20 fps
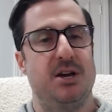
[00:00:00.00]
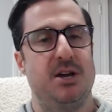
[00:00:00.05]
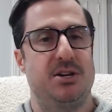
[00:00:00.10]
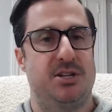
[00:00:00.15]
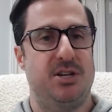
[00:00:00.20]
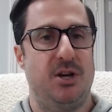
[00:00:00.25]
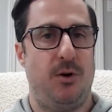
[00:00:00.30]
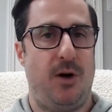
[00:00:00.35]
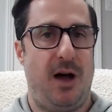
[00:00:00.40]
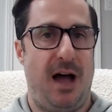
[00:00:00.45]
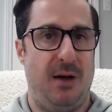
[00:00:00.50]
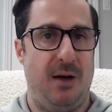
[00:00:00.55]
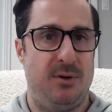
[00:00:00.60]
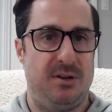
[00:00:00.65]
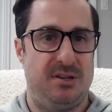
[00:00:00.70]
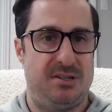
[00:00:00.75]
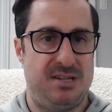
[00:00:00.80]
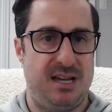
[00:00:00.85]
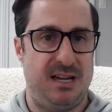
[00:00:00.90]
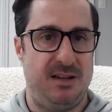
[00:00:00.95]
So I
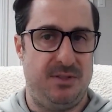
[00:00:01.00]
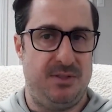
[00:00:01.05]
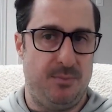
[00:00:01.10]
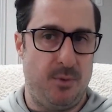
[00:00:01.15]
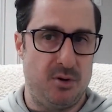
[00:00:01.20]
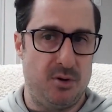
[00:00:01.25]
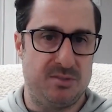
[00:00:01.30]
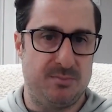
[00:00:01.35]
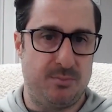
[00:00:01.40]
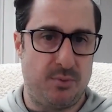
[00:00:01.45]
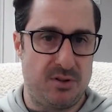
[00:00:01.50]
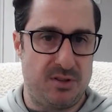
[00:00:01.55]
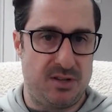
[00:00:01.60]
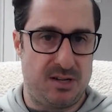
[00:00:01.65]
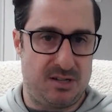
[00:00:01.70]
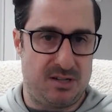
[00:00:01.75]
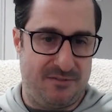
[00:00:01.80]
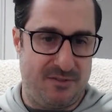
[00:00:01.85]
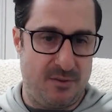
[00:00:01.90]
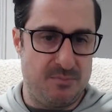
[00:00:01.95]
would say the most important
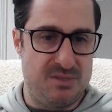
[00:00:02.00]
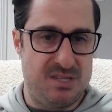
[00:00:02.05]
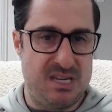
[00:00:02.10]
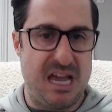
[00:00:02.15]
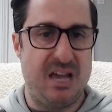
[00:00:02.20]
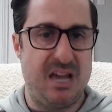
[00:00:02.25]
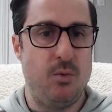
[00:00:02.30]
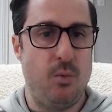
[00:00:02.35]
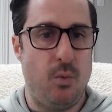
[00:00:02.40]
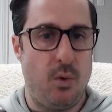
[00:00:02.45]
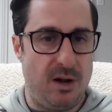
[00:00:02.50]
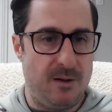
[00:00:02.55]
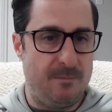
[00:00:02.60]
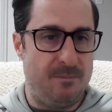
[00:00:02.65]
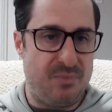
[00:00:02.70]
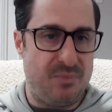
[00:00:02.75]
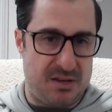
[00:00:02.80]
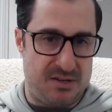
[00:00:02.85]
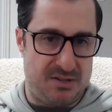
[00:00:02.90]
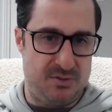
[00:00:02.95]
thing is from day
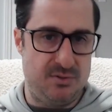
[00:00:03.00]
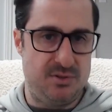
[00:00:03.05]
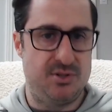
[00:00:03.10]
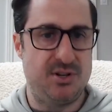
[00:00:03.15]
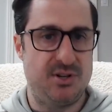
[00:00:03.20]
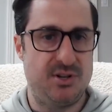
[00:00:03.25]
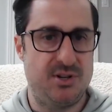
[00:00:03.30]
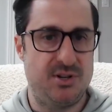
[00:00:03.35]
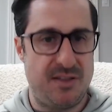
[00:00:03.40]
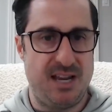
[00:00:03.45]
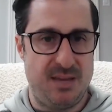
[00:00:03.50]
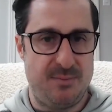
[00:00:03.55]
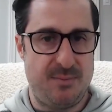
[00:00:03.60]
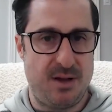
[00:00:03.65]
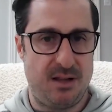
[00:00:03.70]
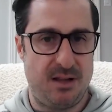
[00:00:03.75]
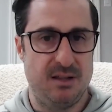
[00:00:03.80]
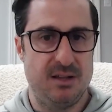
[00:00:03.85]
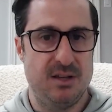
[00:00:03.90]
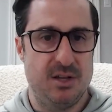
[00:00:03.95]
one, as soon as you get that
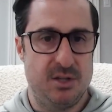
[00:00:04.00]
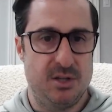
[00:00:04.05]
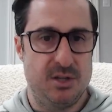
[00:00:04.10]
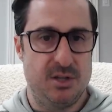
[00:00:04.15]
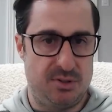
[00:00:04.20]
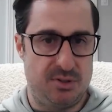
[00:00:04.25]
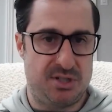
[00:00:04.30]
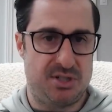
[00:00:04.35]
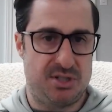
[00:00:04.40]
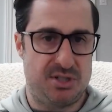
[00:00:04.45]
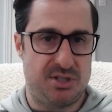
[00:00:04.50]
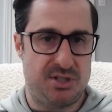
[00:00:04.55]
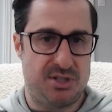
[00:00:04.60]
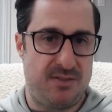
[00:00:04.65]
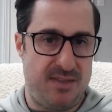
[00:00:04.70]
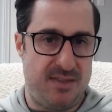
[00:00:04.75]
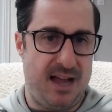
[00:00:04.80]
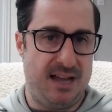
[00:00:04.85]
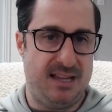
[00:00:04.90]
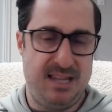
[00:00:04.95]
email, to
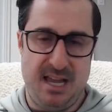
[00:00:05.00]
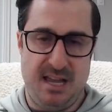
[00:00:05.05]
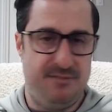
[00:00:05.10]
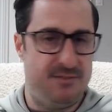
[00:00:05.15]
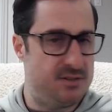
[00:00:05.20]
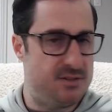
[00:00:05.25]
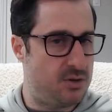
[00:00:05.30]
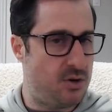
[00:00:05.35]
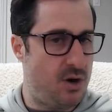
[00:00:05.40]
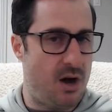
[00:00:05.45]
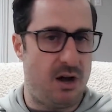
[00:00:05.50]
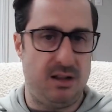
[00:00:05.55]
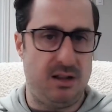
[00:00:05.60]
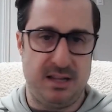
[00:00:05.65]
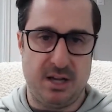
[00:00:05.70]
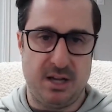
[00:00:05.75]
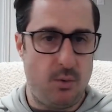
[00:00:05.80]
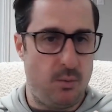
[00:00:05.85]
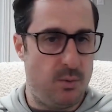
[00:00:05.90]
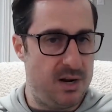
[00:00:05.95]
start that day, if it's
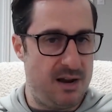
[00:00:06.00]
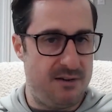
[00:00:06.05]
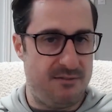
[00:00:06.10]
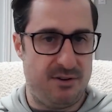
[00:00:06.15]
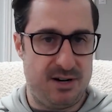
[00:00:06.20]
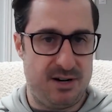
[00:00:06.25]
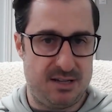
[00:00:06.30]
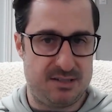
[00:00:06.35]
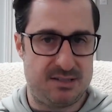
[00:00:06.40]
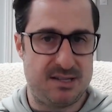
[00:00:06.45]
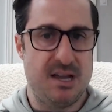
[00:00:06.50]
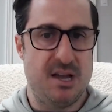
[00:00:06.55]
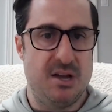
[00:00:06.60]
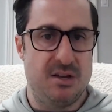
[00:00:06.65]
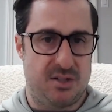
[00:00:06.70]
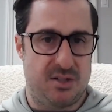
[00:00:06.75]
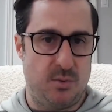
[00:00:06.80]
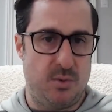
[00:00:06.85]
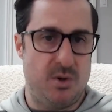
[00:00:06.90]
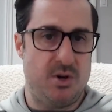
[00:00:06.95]
calling, whatever it is.
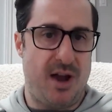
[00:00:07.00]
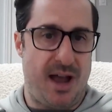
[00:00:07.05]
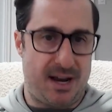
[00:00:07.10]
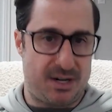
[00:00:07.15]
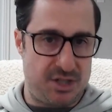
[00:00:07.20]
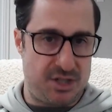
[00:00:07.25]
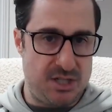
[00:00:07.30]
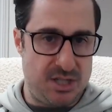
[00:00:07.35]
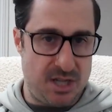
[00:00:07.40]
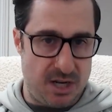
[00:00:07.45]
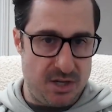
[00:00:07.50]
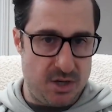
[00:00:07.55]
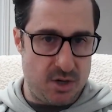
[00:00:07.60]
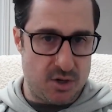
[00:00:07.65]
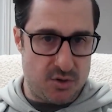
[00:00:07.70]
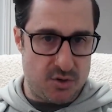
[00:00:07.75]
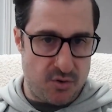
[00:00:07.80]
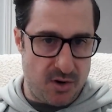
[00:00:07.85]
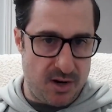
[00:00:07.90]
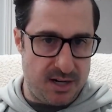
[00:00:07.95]
So when you're actually done
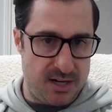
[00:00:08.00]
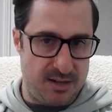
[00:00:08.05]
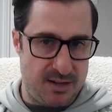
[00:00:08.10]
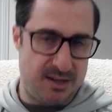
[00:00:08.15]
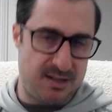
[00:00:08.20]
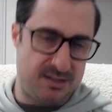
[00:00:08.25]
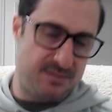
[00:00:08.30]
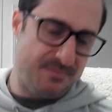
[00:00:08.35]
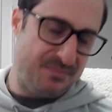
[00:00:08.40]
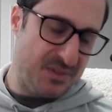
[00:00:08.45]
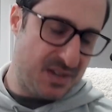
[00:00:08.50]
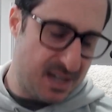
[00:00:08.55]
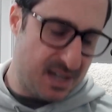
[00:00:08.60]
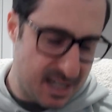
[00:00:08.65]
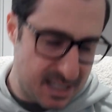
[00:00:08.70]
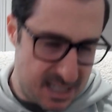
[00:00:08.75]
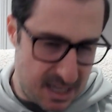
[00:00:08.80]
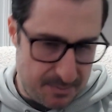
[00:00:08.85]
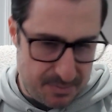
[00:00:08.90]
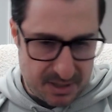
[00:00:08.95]
your training, because
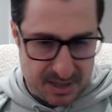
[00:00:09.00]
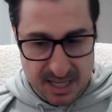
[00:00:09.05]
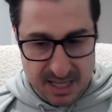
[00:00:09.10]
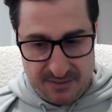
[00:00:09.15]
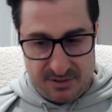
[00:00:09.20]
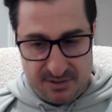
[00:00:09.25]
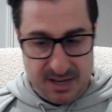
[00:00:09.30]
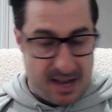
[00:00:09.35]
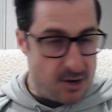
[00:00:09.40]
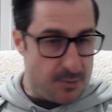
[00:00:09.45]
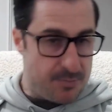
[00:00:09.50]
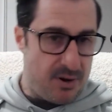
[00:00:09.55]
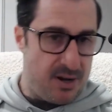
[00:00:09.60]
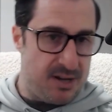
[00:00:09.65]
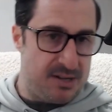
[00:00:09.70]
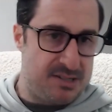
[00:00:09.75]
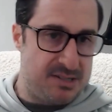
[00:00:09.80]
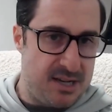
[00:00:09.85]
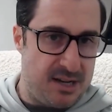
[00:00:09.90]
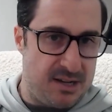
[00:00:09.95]
typically even
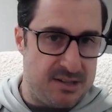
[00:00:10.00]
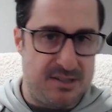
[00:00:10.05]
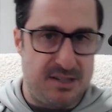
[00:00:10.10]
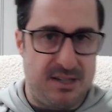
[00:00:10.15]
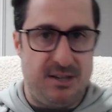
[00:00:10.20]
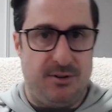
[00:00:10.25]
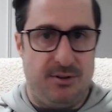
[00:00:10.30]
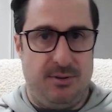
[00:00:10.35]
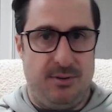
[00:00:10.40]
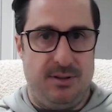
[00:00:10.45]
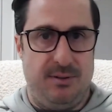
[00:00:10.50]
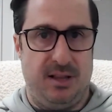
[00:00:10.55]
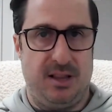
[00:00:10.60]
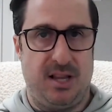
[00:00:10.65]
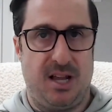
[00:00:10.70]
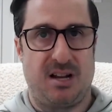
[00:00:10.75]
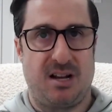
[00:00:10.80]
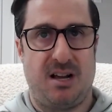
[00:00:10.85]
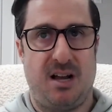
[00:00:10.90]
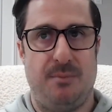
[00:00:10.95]
enterprise sales, a
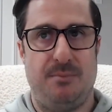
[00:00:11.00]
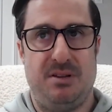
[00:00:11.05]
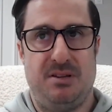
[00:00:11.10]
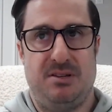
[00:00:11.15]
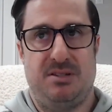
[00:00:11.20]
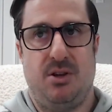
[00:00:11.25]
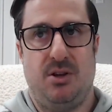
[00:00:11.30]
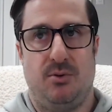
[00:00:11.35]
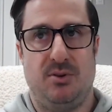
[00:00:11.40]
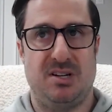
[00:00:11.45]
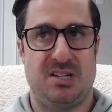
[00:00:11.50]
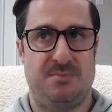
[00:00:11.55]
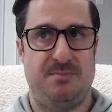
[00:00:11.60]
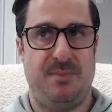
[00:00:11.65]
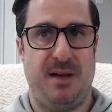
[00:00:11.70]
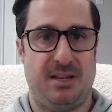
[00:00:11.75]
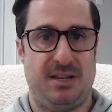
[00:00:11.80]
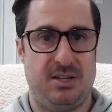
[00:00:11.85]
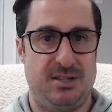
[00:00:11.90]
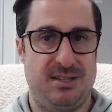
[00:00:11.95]
lot of companies don't
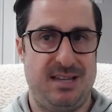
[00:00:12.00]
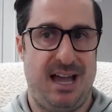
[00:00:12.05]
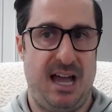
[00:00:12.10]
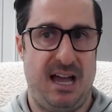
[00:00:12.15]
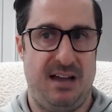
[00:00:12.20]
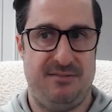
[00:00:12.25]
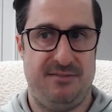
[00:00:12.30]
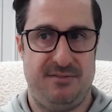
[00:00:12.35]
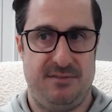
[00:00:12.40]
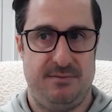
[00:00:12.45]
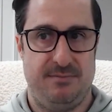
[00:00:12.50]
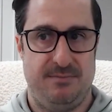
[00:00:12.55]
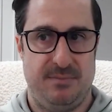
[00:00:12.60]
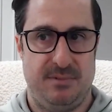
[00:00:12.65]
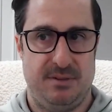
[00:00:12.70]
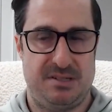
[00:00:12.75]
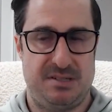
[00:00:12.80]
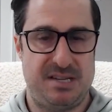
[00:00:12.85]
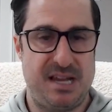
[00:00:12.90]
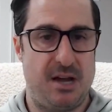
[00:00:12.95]
expect you to have
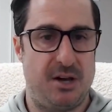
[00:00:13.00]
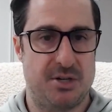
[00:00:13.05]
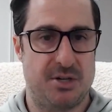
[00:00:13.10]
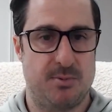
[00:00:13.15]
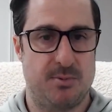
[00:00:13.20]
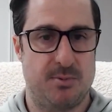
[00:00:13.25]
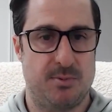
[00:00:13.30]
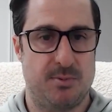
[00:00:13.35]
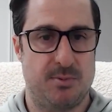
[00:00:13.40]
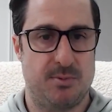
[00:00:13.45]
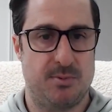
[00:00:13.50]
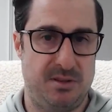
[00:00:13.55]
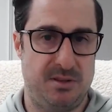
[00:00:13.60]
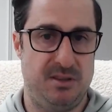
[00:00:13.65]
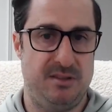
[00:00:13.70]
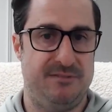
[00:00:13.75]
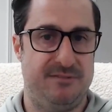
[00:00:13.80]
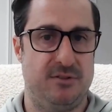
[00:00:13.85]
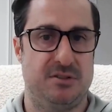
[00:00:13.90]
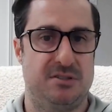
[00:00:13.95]
sales or results
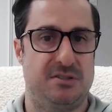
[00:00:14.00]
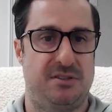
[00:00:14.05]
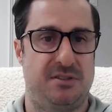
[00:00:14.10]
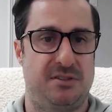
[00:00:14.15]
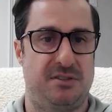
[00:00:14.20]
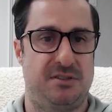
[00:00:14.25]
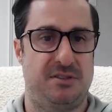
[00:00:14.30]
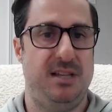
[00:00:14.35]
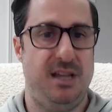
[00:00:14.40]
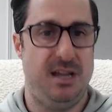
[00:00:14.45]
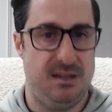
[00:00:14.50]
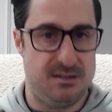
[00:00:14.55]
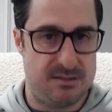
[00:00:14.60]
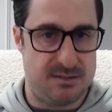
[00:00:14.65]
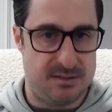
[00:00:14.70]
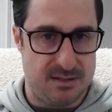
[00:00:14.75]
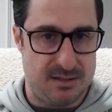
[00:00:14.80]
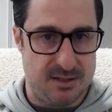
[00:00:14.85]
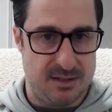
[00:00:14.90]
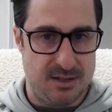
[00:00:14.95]
within the first 30 days.